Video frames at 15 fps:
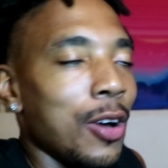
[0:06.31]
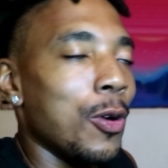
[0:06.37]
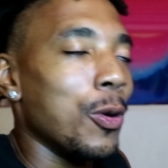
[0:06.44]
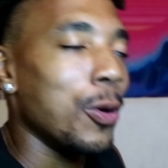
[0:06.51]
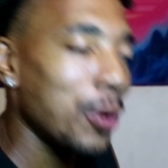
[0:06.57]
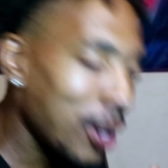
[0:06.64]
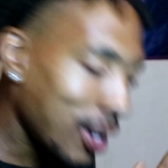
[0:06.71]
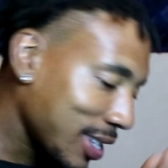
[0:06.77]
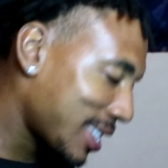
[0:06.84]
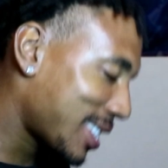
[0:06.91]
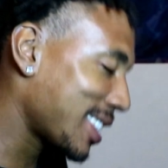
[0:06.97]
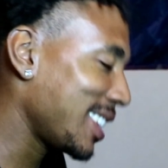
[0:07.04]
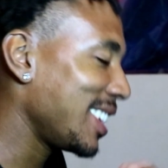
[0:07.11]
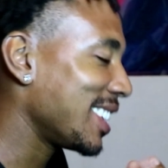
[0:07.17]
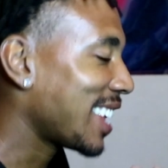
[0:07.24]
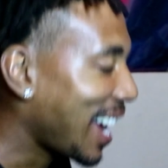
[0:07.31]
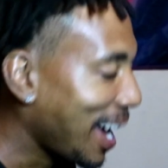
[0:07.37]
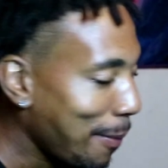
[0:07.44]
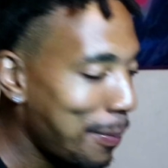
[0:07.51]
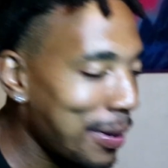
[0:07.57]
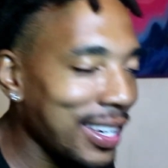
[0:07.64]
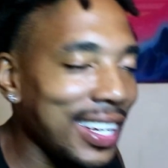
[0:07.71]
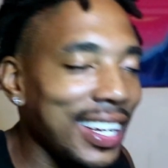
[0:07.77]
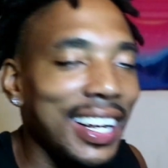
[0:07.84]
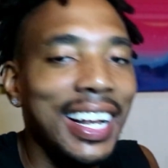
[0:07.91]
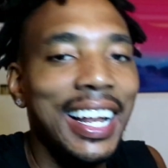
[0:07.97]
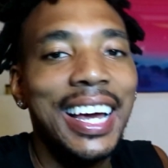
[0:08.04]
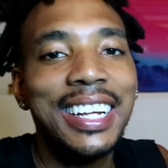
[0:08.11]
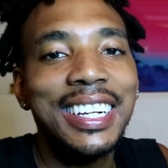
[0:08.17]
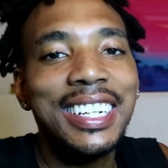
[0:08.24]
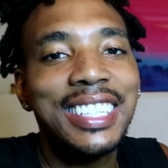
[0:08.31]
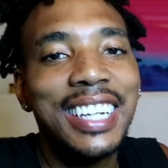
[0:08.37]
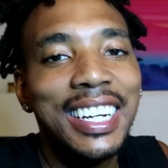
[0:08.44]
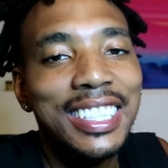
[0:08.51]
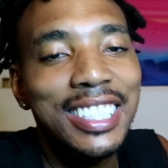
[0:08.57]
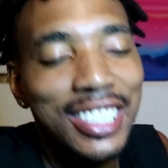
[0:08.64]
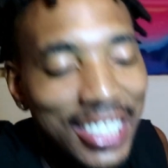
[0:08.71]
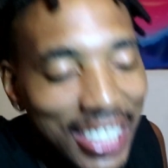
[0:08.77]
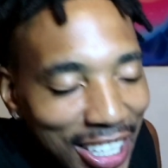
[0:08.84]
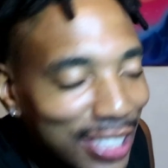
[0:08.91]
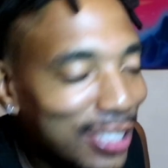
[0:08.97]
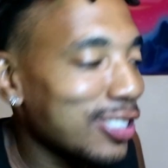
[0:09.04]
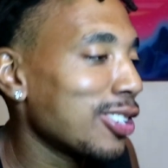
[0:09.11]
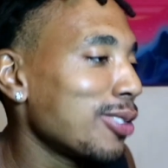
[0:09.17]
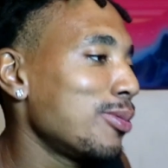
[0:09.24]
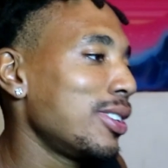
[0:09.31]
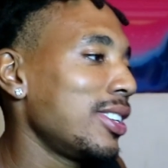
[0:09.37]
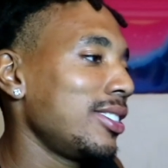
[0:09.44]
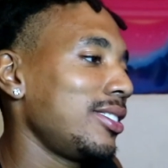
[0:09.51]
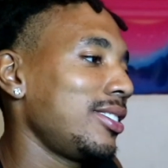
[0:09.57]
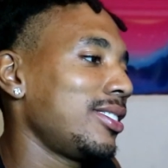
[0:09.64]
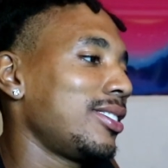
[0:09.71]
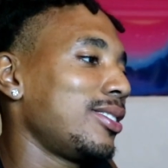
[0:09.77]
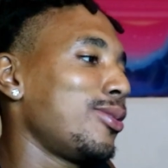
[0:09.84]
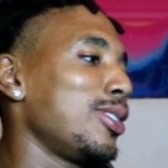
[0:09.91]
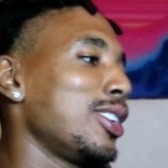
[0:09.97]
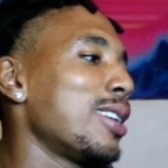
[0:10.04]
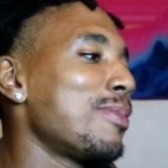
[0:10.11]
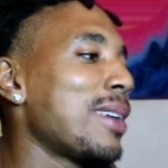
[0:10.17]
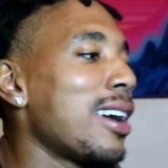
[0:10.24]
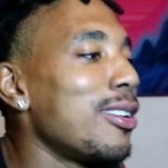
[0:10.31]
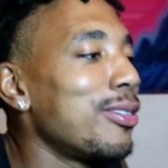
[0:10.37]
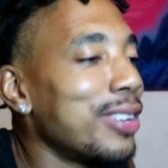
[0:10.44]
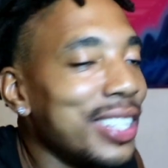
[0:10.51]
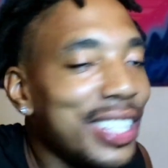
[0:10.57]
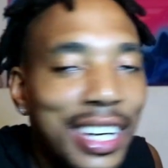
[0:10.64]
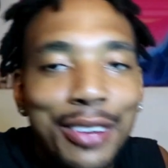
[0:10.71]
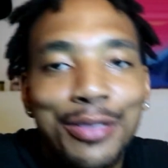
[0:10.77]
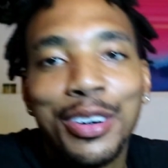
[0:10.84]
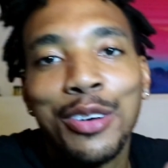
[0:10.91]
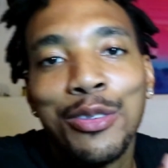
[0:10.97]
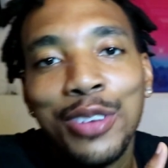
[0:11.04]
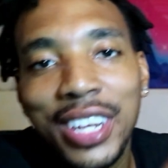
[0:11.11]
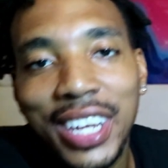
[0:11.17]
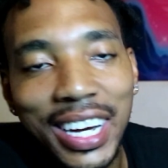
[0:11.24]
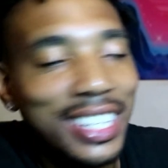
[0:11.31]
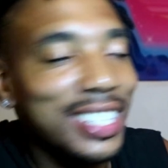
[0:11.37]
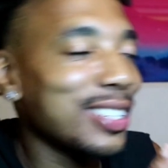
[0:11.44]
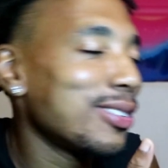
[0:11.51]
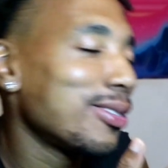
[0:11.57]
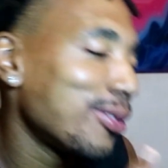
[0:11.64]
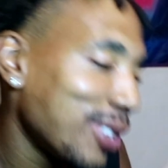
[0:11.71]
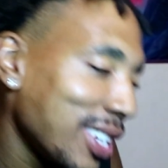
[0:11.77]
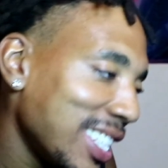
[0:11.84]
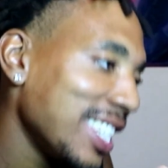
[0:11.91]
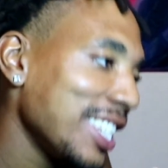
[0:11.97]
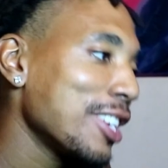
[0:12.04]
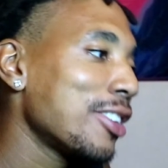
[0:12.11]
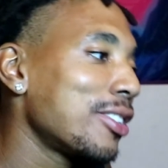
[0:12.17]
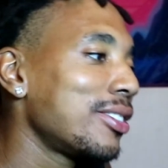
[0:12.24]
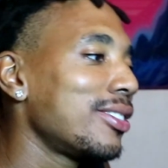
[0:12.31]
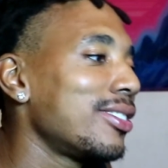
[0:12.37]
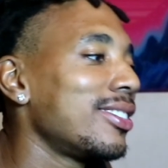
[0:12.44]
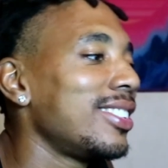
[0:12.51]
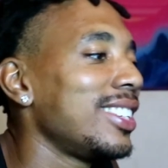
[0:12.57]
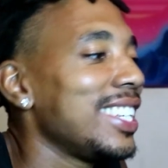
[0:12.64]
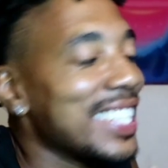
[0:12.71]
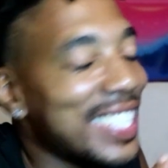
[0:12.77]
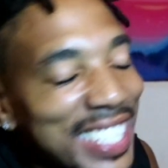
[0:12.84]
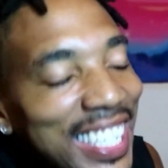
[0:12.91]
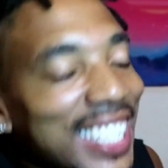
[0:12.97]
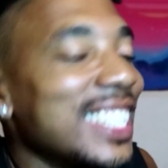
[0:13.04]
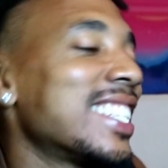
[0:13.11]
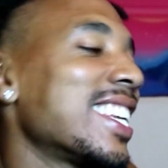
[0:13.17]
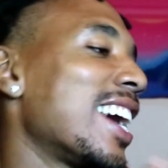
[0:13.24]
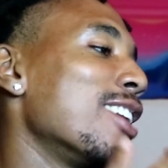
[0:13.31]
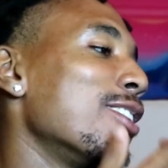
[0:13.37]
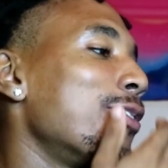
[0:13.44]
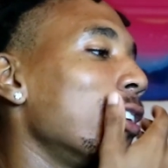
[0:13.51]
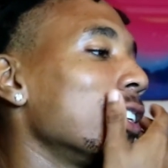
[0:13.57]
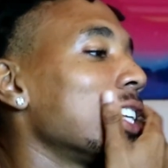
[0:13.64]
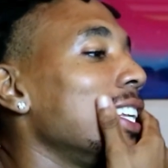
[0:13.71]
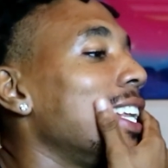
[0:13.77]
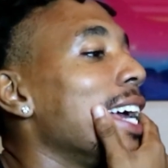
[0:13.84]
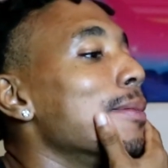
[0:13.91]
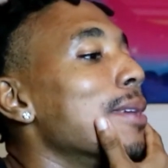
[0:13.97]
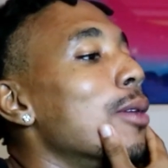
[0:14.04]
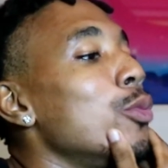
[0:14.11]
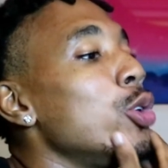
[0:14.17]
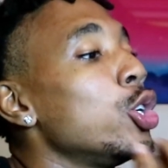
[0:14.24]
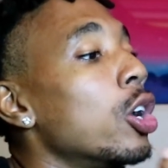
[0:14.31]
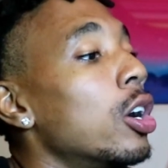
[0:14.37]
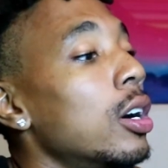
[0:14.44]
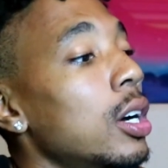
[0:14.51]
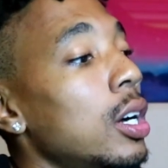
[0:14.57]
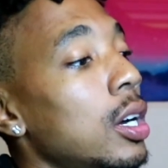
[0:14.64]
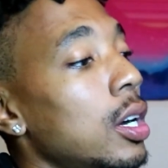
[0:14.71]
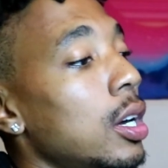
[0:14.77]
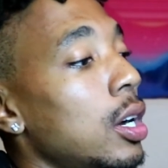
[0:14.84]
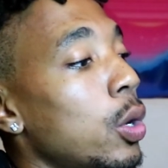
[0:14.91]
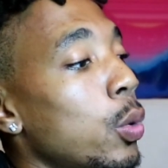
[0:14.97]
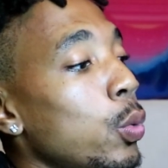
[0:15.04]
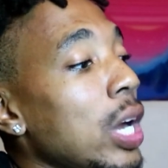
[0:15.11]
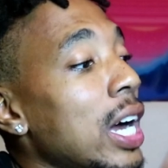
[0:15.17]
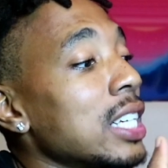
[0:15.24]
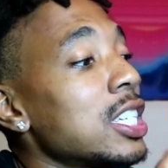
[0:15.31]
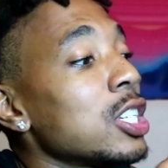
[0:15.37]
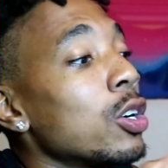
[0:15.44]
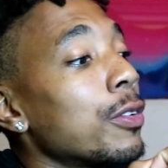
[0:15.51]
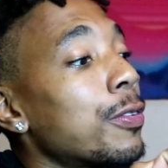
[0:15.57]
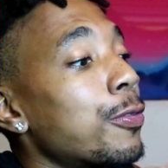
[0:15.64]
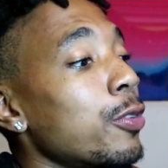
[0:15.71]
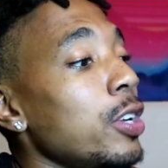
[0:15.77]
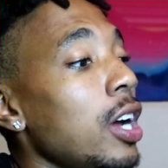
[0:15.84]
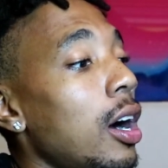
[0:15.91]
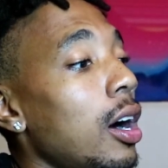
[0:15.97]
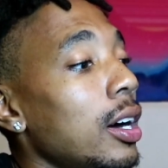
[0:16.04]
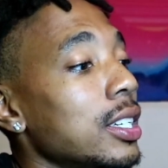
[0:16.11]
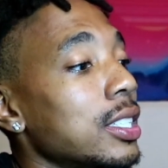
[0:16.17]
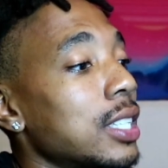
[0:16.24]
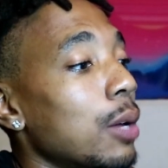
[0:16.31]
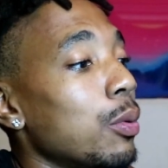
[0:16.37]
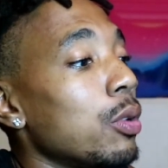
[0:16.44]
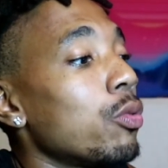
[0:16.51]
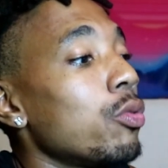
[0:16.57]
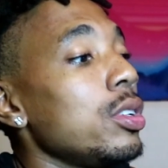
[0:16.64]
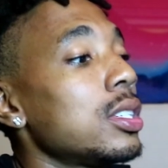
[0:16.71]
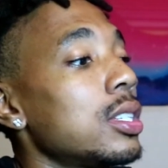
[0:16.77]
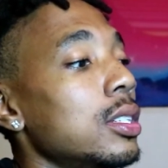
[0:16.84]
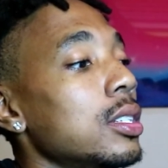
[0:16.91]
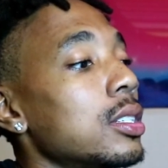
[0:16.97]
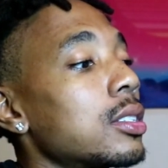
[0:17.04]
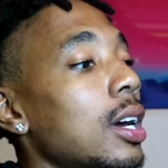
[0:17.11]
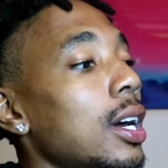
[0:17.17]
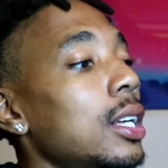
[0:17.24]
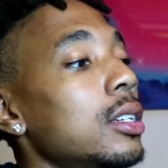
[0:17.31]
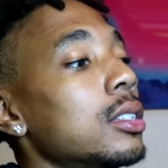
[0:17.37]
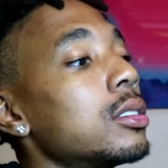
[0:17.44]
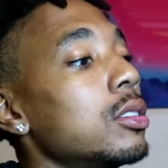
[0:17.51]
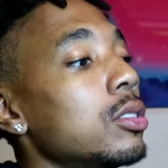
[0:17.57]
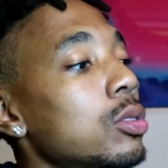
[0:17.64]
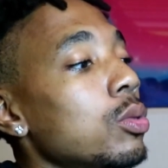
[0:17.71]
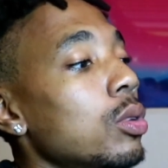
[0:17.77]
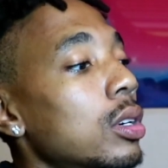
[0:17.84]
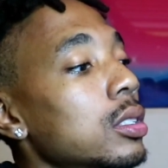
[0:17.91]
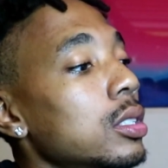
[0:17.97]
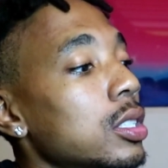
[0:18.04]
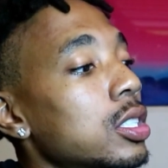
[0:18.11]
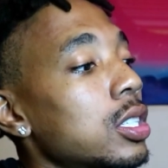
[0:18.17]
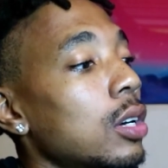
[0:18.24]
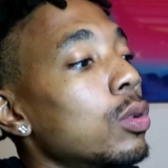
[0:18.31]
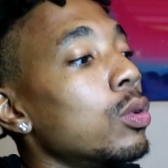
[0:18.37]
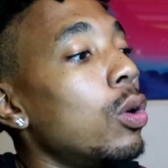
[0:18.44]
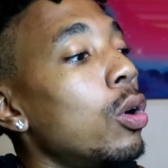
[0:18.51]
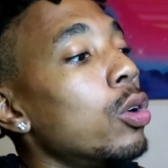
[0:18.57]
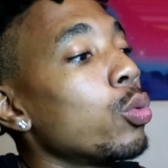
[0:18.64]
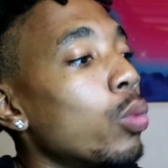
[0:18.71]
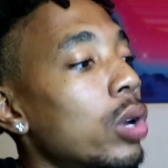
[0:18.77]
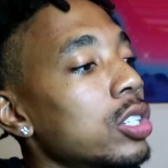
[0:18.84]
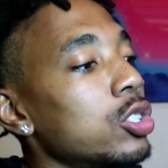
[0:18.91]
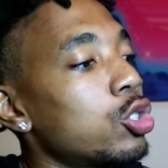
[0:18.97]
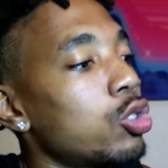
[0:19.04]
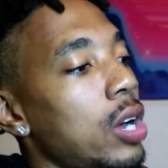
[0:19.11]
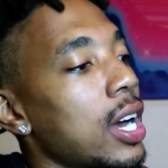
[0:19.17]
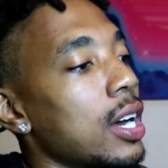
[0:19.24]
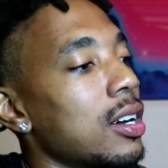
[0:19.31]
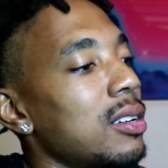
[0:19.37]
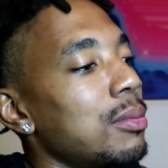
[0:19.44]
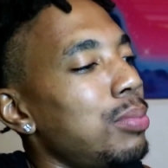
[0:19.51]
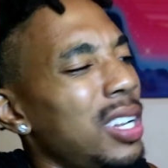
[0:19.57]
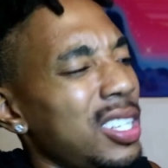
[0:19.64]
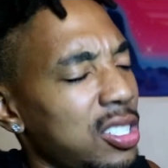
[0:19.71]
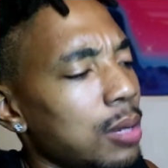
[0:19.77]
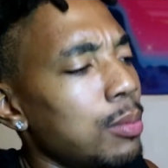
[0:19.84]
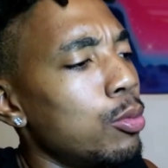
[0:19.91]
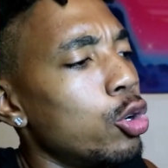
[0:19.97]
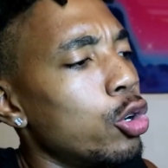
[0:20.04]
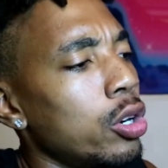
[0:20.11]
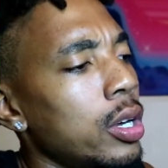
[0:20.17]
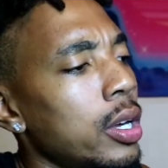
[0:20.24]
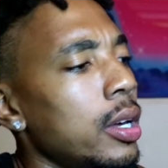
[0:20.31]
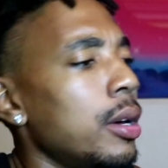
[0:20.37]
What is happening, ladies and gentlemen? We are back with another reaction video. You've seen the title for today, man. We actually got three artists that we recently started listening to on this channel on one track, plus some more,